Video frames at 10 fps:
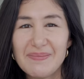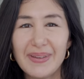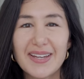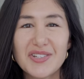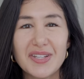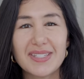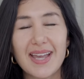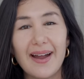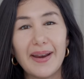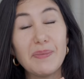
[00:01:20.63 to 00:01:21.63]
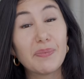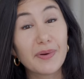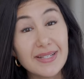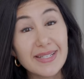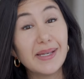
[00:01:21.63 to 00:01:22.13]
because she's got a
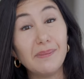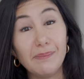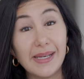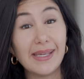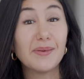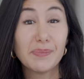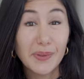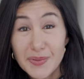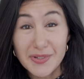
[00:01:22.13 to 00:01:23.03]
printed midi blue